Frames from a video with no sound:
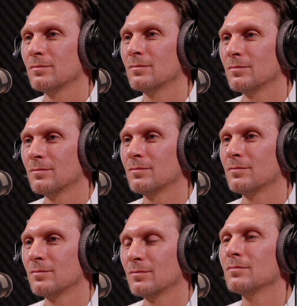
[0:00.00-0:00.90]
more
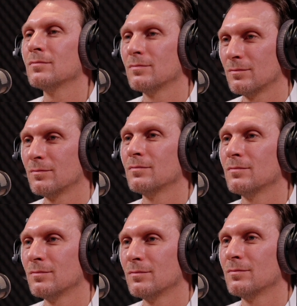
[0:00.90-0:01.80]
response.
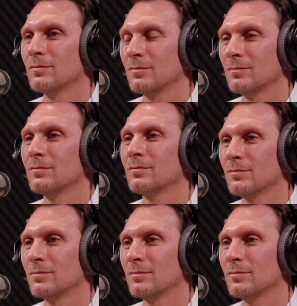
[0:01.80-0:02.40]
So yeah,